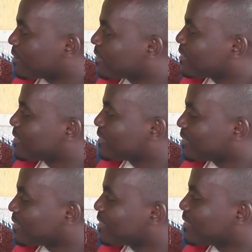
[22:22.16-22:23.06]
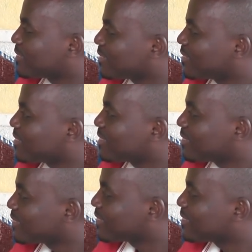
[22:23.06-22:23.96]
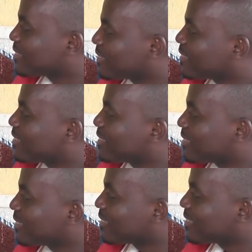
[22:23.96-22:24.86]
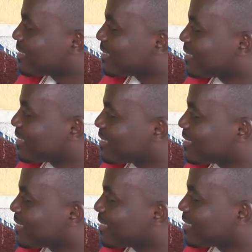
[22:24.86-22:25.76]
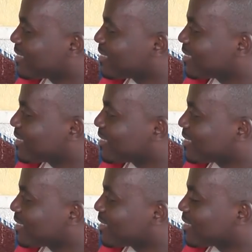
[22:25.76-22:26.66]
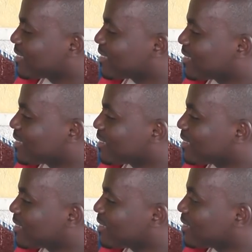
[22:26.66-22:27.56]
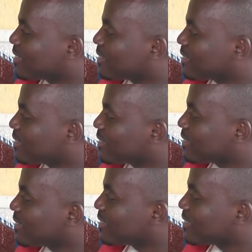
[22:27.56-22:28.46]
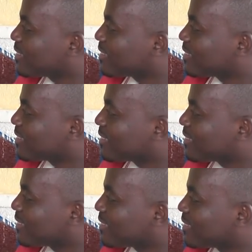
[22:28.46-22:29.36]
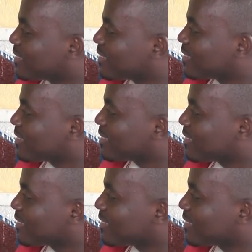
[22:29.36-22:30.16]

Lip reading: (silent)